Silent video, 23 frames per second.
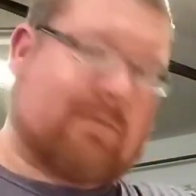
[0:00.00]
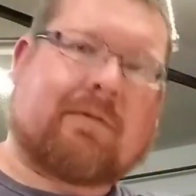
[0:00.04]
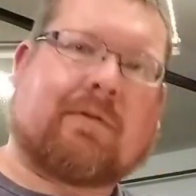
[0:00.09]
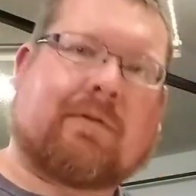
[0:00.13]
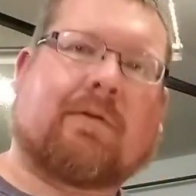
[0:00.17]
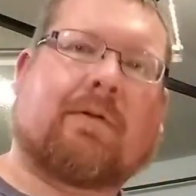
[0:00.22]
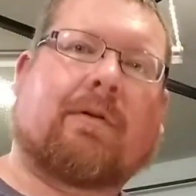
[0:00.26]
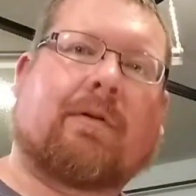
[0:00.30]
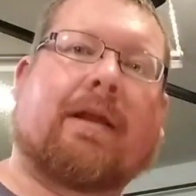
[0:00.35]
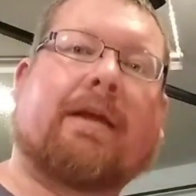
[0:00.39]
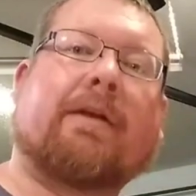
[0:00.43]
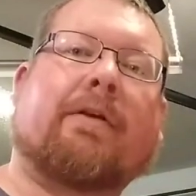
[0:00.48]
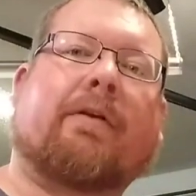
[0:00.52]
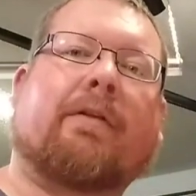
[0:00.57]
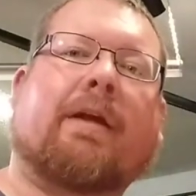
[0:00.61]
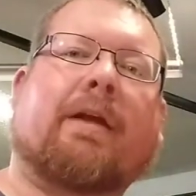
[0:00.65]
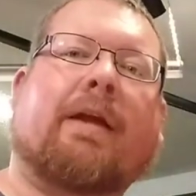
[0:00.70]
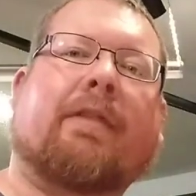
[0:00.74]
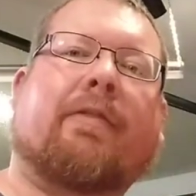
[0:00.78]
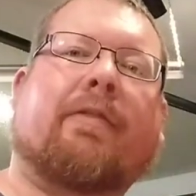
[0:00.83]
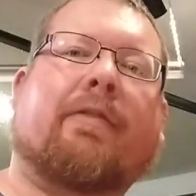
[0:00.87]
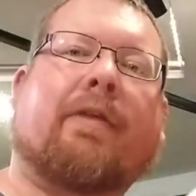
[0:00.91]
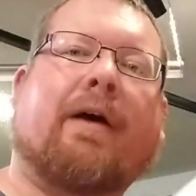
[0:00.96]
A little later
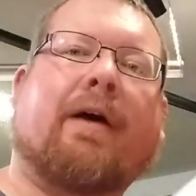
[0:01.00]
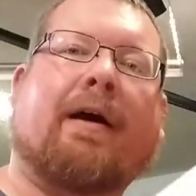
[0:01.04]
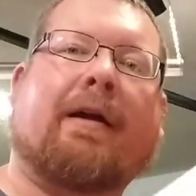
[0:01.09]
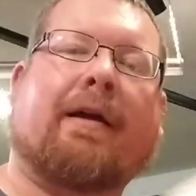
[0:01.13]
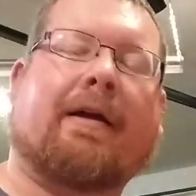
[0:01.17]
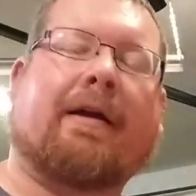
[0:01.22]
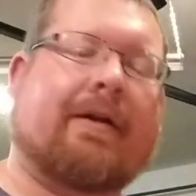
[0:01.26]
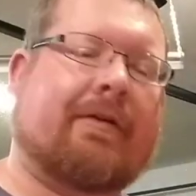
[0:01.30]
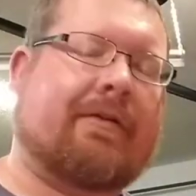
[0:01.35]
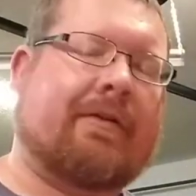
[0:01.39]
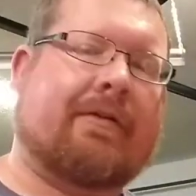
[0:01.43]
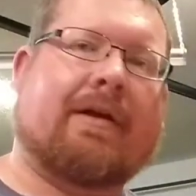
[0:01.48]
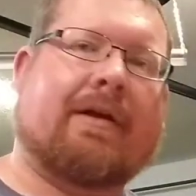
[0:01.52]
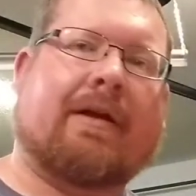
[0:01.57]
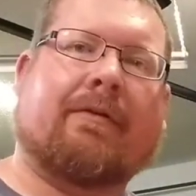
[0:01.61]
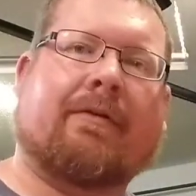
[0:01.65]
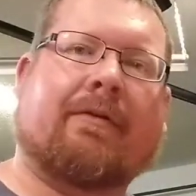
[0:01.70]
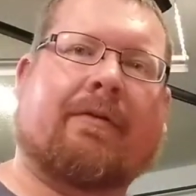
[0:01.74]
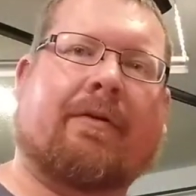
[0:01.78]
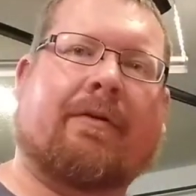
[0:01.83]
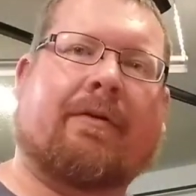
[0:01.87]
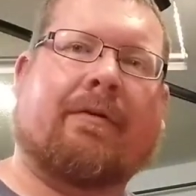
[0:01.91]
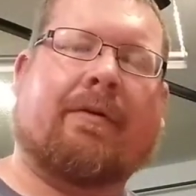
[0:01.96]
than I thought. I actually thought it
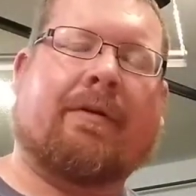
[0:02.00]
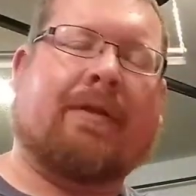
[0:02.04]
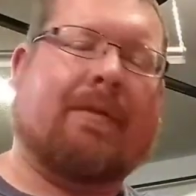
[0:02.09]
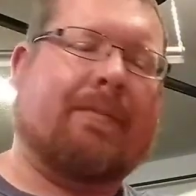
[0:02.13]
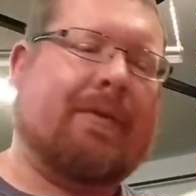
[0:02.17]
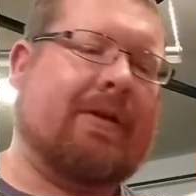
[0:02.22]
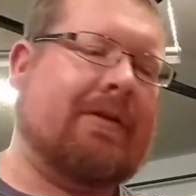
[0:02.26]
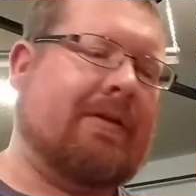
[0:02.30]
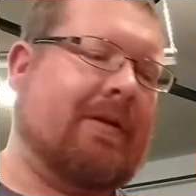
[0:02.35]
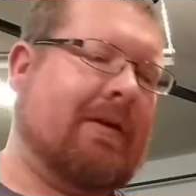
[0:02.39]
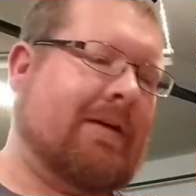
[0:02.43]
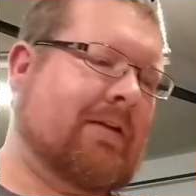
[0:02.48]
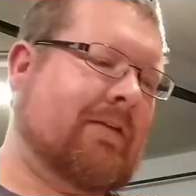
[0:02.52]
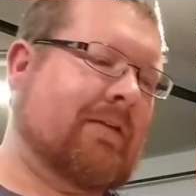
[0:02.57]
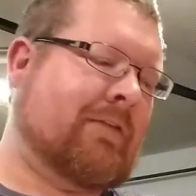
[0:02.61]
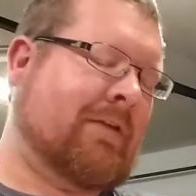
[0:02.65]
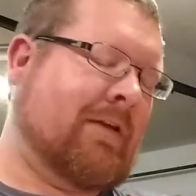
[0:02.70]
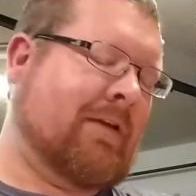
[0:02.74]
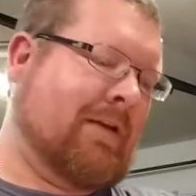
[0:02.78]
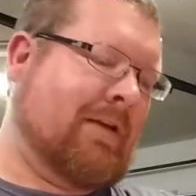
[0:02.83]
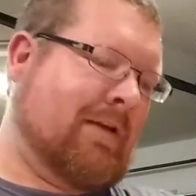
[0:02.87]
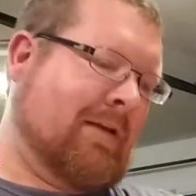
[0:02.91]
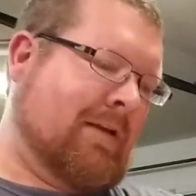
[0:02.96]
was in the
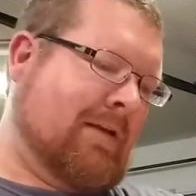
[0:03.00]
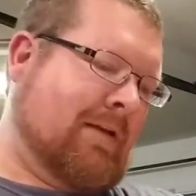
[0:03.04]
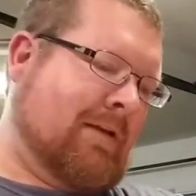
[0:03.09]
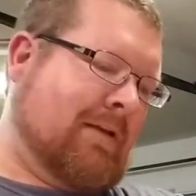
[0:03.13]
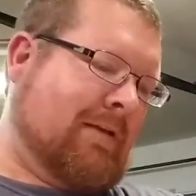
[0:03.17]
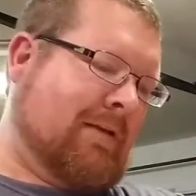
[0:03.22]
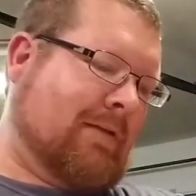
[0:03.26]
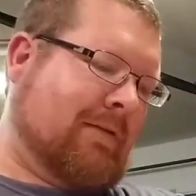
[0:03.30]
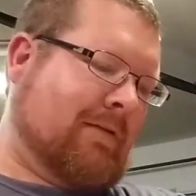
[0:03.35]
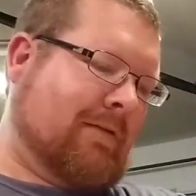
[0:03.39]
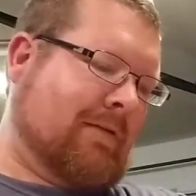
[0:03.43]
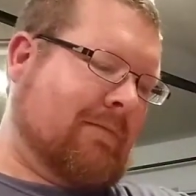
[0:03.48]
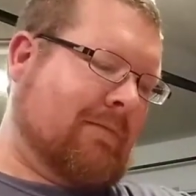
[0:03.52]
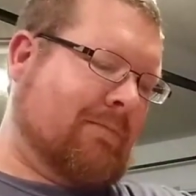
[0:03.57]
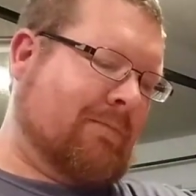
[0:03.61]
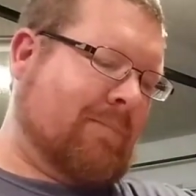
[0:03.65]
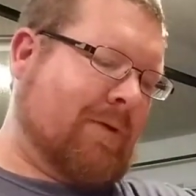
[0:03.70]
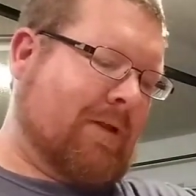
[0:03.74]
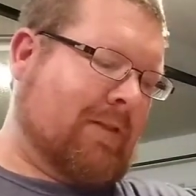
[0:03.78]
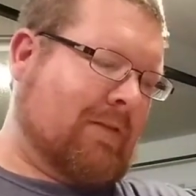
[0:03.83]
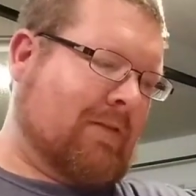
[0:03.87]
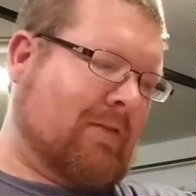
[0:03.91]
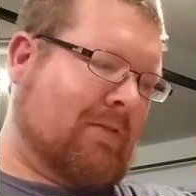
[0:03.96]
mid-90s.
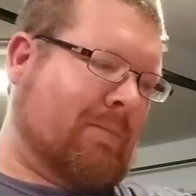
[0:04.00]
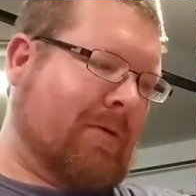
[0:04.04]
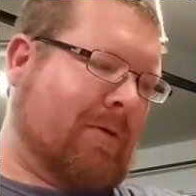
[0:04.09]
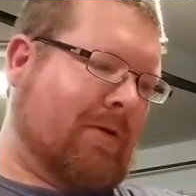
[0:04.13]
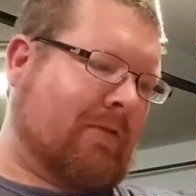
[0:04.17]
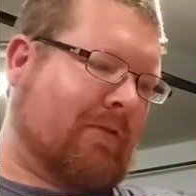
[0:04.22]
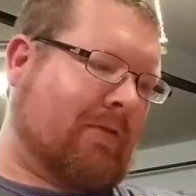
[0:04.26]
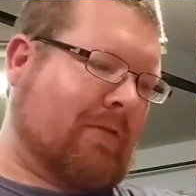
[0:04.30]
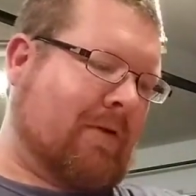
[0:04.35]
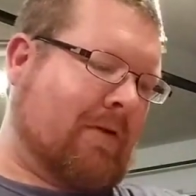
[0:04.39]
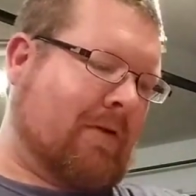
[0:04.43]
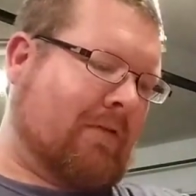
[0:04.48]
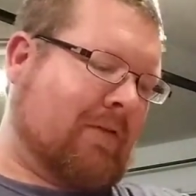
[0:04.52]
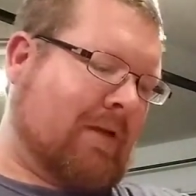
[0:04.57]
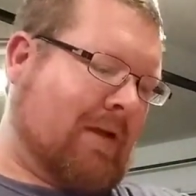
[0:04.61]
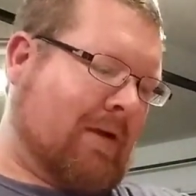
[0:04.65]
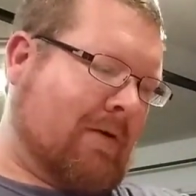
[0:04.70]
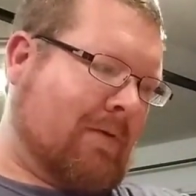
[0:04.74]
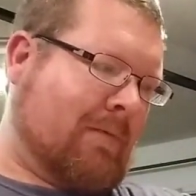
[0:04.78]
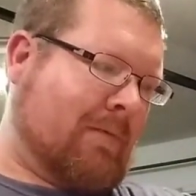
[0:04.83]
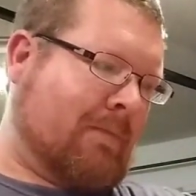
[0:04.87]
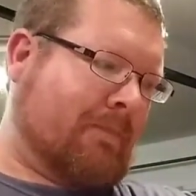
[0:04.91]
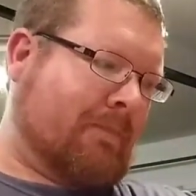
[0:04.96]
But this book starts
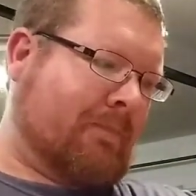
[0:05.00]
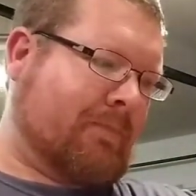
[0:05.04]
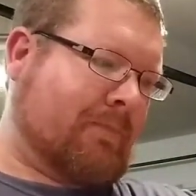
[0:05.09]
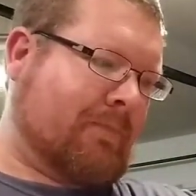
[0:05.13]
out